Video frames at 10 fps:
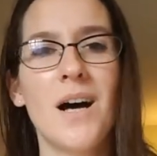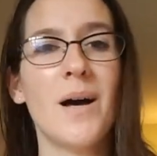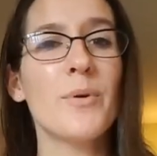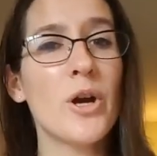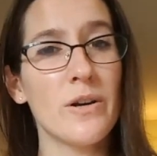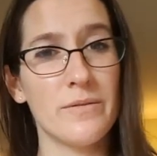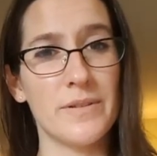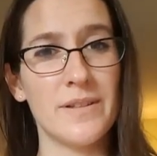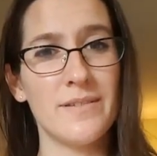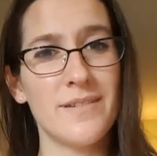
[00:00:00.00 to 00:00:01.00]

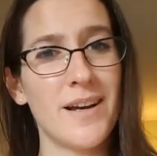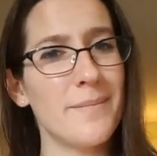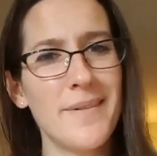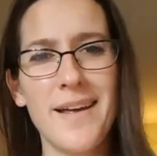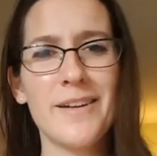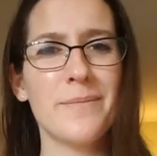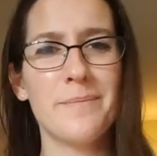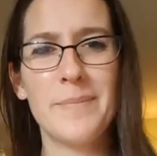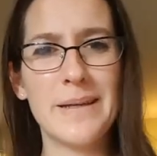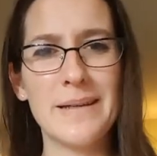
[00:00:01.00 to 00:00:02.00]
curvy. I'm not
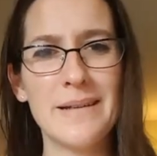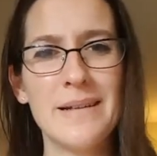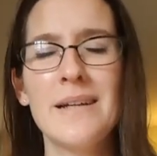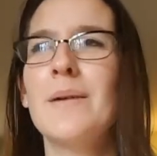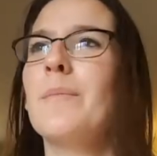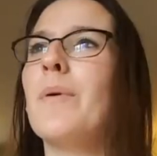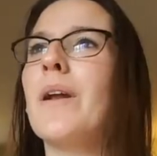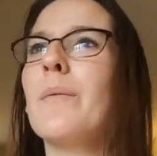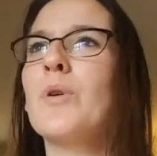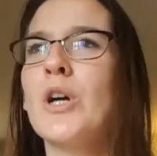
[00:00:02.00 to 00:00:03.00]
big,
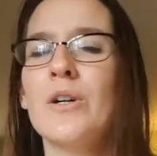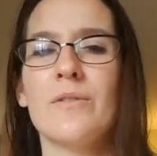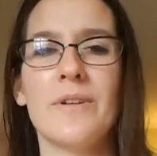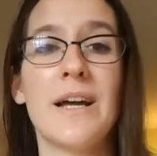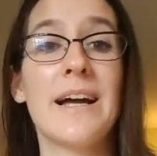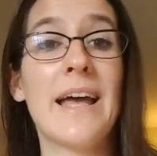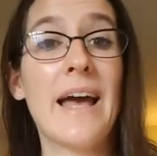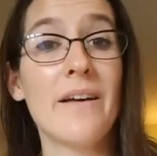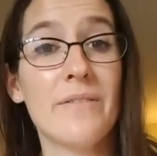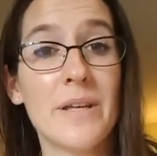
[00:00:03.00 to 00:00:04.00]
but I'm curvy. I
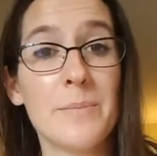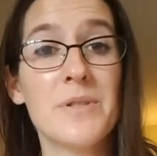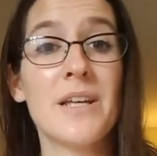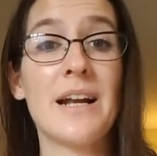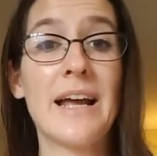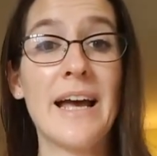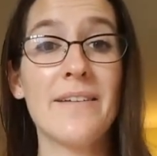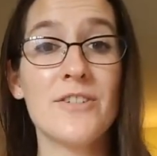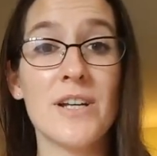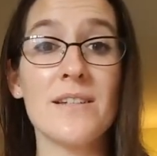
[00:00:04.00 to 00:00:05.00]
have hips, and I
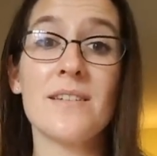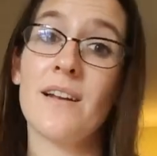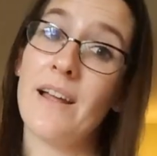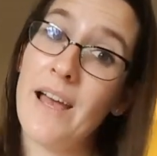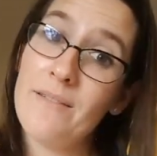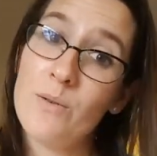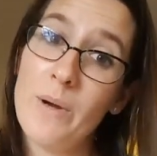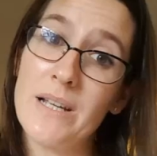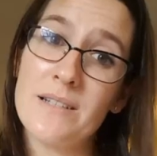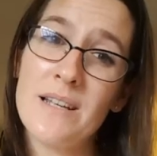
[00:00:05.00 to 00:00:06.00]
have chest, and I have a
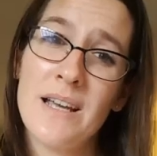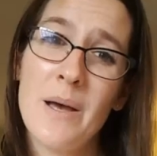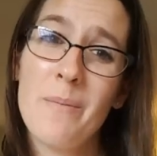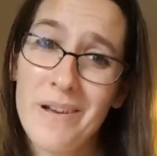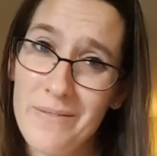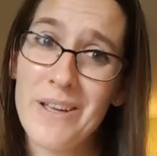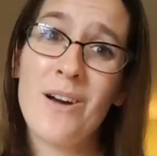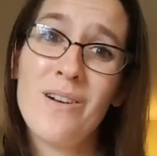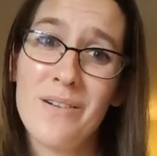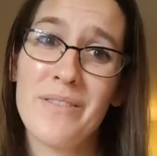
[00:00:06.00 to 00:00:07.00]
waist. But if you
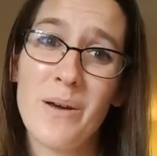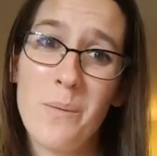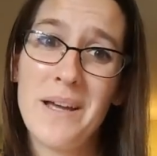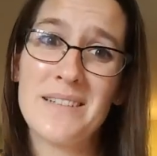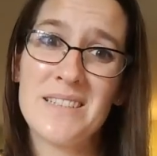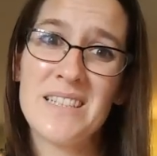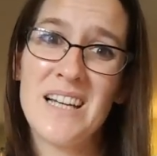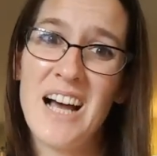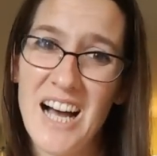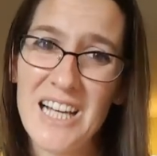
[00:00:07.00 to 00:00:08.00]
cut off that waist,
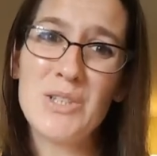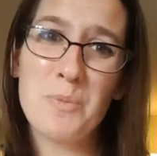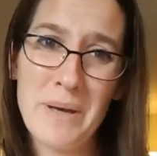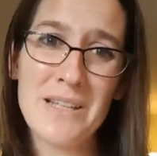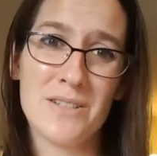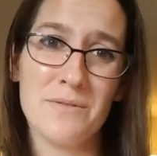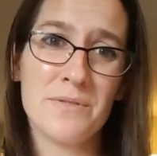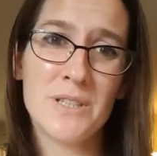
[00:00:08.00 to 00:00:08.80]
I look massive.